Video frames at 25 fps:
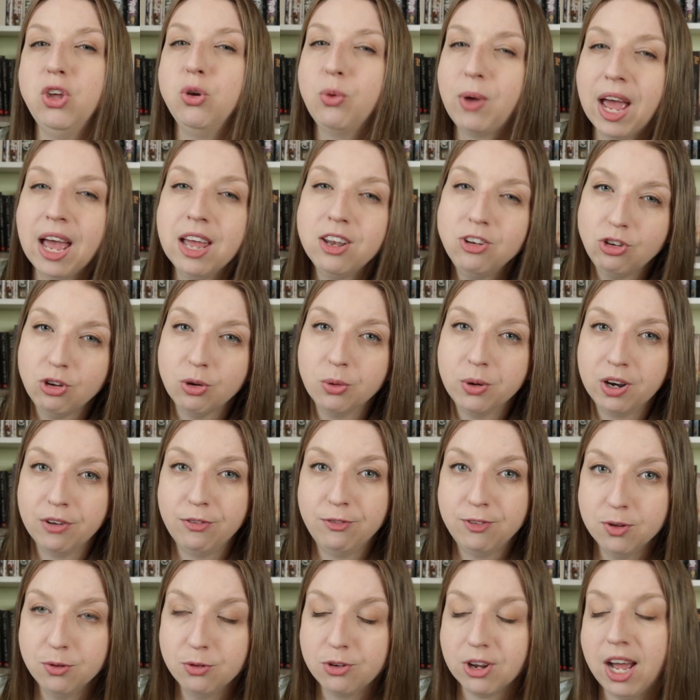You can do it a
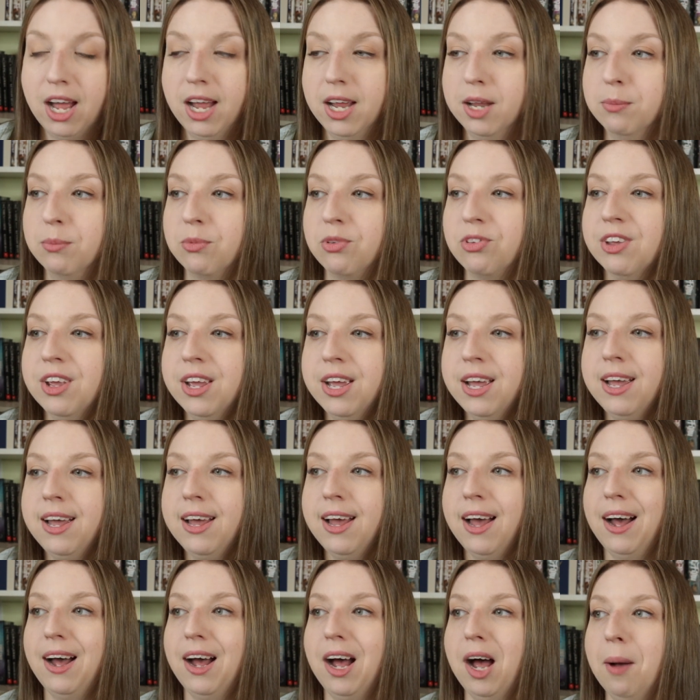few times,
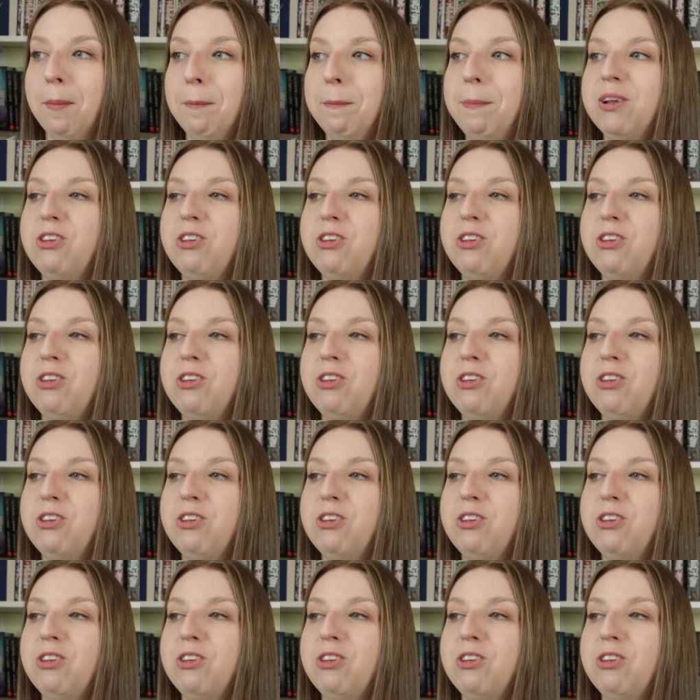um,